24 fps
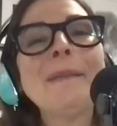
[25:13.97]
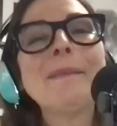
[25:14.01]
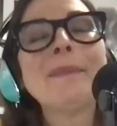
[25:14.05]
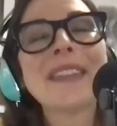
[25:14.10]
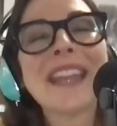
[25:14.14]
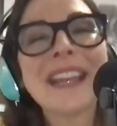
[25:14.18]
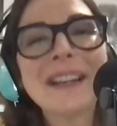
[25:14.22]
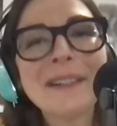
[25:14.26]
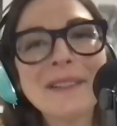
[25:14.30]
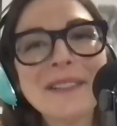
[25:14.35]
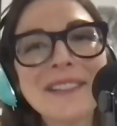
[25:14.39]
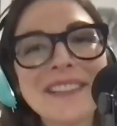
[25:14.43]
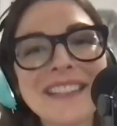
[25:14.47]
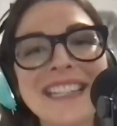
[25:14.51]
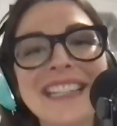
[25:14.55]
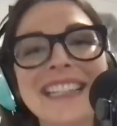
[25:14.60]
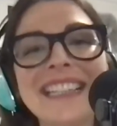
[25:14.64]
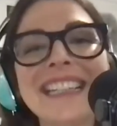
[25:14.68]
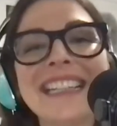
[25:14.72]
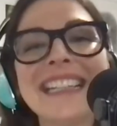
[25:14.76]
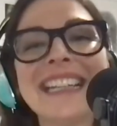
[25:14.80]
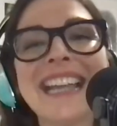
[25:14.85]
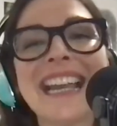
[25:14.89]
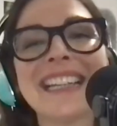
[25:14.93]

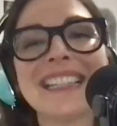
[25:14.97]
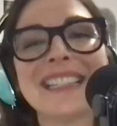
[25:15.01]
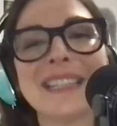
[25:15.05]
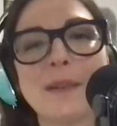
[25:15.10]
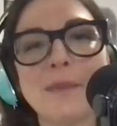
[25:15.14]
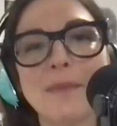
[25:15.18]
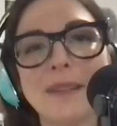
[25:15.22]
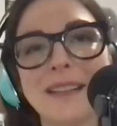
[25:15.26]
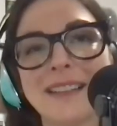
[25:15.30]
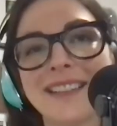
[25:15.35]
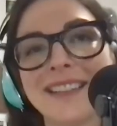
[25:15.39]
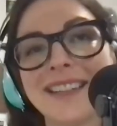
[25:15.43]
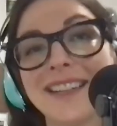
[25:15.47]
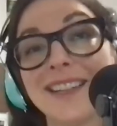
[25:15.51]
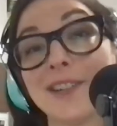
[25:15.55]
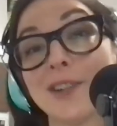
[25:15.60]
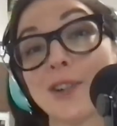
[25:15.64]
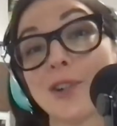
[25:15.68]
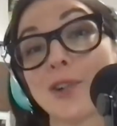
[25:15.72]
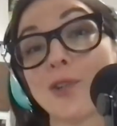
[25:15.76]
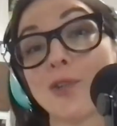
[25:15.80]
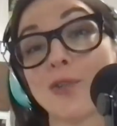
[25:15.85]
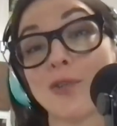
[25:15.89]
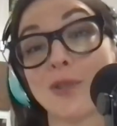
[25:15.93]
L-theanine has the ability
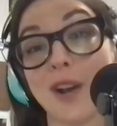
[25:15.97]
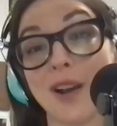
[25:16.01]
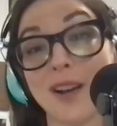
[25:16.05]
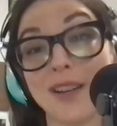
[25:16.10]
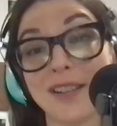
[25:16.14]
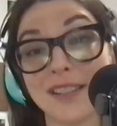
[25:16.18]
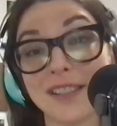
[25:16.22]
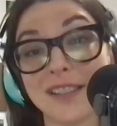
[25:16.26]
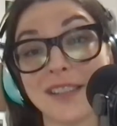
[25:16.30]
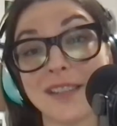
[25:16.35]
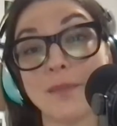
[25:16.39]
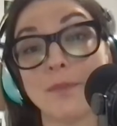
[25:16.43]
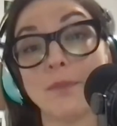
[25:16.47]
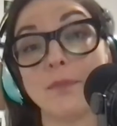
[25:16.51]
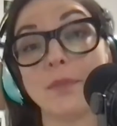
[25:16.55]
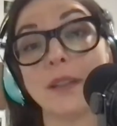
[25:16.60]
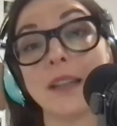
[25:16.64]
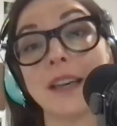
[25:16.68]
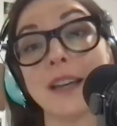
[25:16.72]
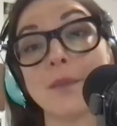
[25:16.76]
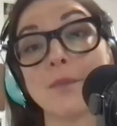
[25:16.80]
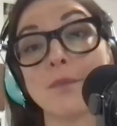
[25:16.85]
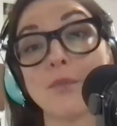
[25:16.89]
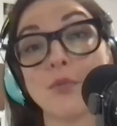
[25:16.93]
to cross the
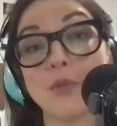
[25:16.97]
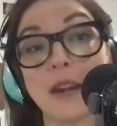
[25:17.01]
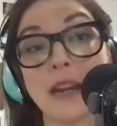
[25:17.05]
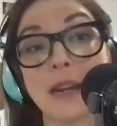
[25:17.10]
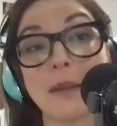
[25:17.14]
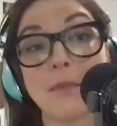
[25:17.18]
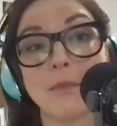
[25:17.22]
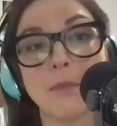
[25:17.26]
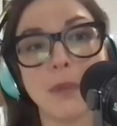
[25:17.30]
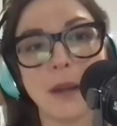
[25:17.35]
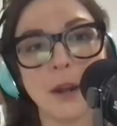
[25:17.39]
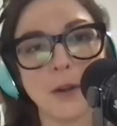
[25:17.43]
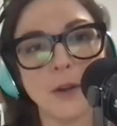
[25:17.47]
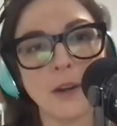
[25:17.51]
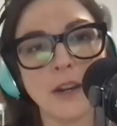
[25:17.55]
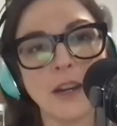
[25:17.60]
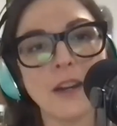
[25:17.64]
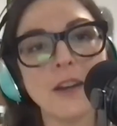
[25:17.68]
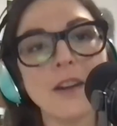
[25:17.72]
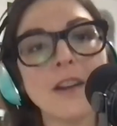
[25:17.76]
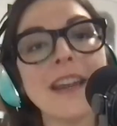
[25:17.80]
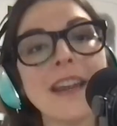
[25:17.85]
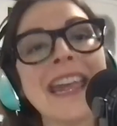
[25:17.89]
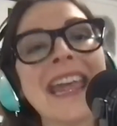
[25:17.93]
blood-brain
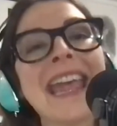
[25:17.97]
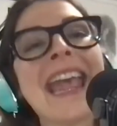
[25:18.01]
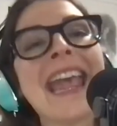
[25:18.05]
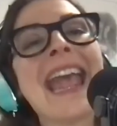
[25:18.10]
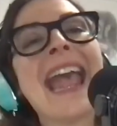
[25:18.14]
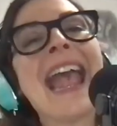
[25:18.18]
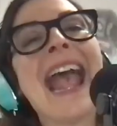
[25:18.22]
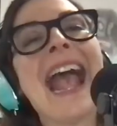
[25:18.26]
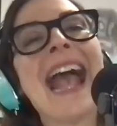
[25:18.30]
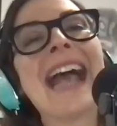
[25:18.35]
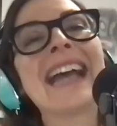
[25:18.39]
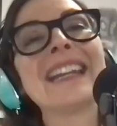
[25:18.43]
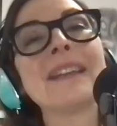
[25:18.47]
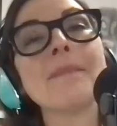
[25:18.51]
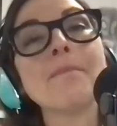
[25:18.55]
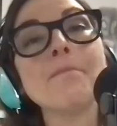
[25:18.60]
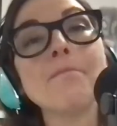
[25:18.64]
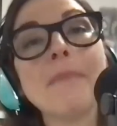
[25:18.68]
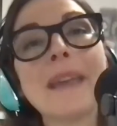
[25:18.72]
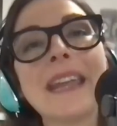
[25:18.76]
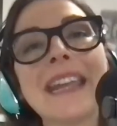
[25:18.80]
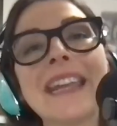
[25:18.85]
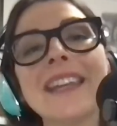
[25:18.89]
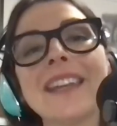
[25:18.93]
barrier, and it
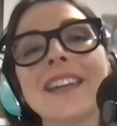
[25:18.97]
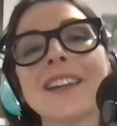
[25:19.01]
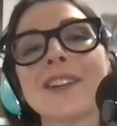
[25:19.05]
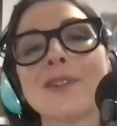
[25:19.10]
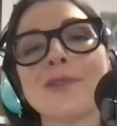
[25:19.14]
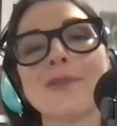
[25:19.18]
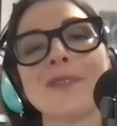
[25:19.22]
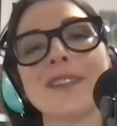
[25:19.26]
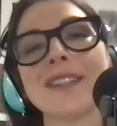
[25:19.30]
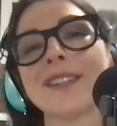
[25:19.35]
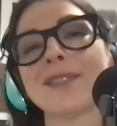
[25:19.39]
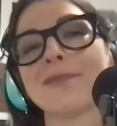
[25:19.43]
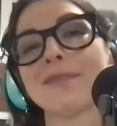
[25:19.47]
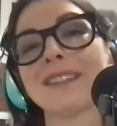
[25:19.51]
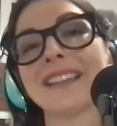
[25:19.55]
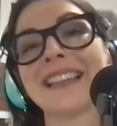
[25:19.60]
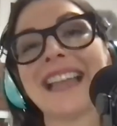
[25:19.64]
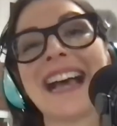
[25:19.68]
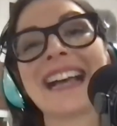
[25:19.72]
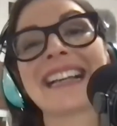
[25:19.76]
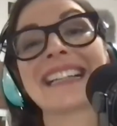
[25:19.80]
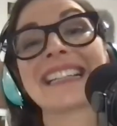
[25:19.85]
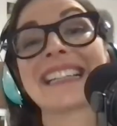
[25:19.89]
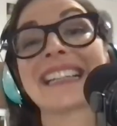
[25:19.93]
may increase
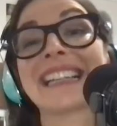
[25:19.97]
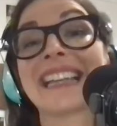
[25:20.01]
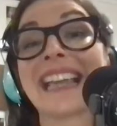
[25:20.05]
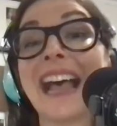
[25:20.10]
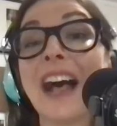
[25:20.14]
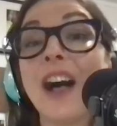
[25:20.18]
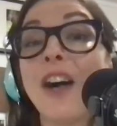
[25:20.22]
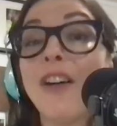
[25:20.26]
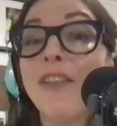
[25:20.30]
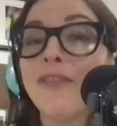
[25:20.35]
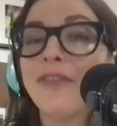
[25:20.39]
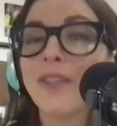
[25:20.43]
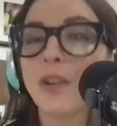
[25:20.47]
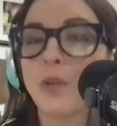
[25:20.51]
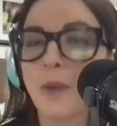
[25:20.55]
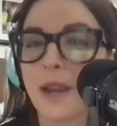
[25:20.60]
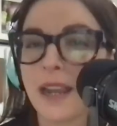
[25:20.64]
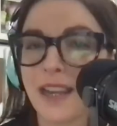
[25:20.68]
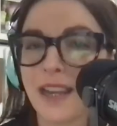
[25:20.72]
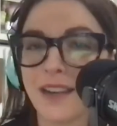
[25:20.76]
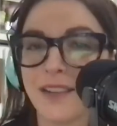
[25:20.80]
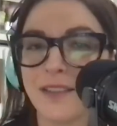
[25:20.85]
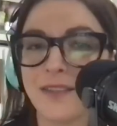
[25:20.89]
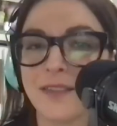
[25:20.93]
relaxing alpha
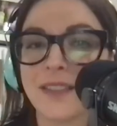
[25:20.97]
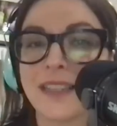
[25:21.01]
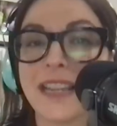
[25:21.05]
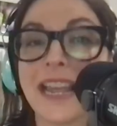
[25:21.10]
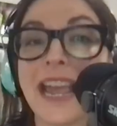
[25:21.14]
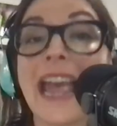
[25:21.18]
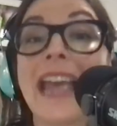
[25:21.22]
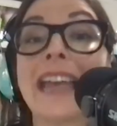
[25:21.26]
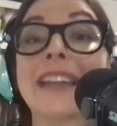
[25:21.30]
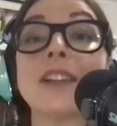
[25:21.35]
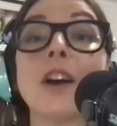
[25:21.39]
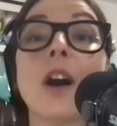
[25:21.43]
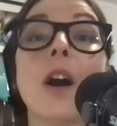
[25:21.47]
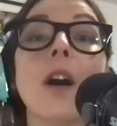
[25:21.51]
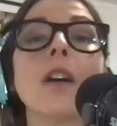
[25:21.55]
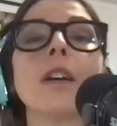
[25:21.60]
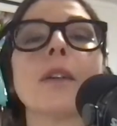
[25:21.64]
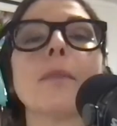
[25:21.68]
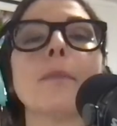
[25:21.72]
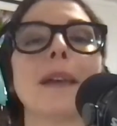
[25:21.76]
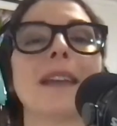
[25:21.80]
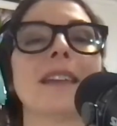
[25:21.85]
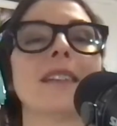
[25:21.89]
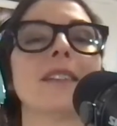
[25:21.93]
waves and
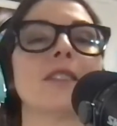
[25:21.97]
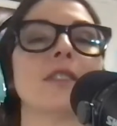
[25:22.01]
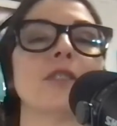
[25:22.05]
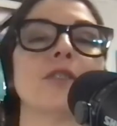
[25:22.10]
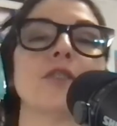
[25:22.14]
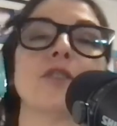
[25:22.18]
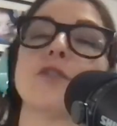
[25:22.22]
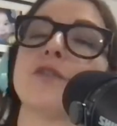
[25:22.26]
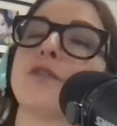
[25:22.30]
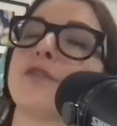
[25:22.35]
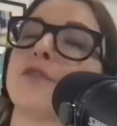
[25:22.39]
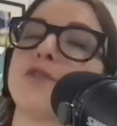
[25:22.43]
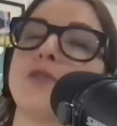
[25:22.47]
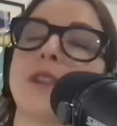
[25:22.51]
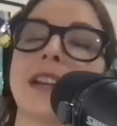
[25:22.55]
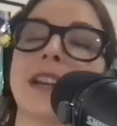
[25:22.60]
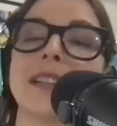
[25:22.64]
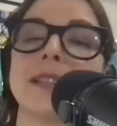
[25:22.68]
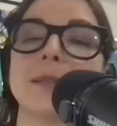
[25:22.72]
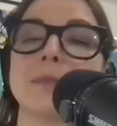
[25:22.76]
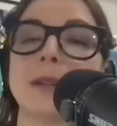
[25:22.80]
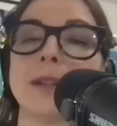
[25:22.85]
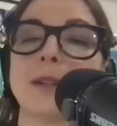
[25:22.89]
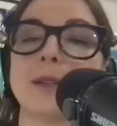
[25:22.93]
augment
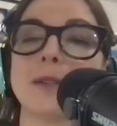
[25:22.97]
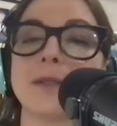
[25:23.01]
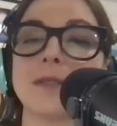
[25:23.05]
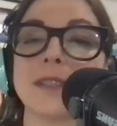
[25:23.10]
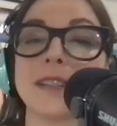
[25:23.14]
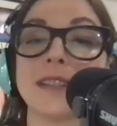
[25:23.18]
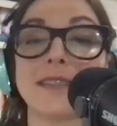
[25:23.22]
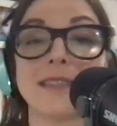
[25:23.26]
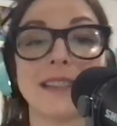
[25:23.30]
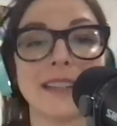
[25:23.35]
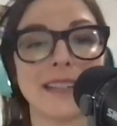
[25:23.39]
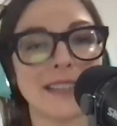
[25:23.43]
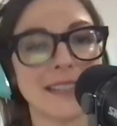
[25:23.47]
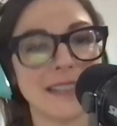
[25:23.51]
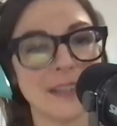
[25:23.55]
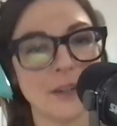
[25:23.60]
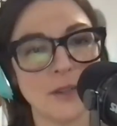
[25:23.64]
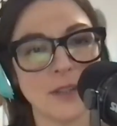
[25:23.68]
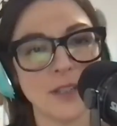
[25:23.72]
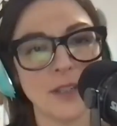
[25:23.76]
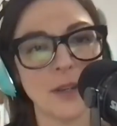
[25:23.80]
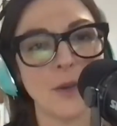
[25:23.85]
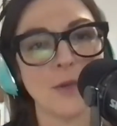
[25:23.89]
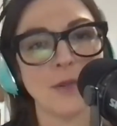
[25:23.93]
neurotransmitters like
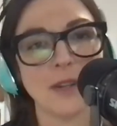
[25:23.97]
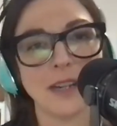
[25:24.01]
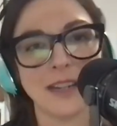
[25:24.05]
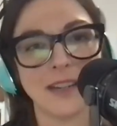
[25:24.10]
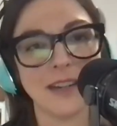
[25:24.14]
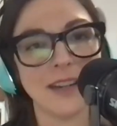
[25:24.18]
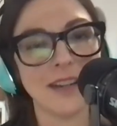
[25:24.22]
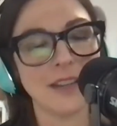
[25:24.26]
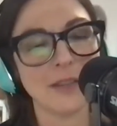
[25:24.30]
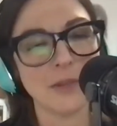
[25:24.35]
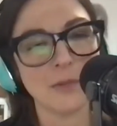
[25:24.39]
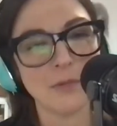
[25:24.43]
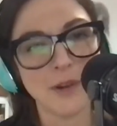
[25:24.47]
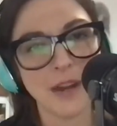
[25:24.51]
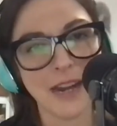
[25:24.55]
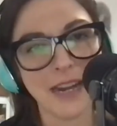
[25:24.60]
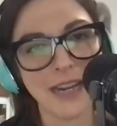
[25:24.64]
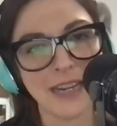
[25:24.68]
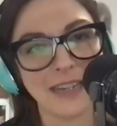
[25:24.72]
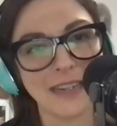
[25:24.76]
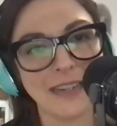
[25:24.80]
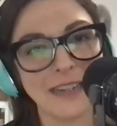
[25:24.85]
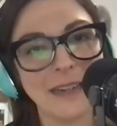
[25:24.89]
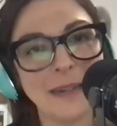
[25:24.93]
serotonin in the
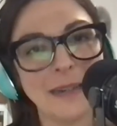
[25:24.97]
brain.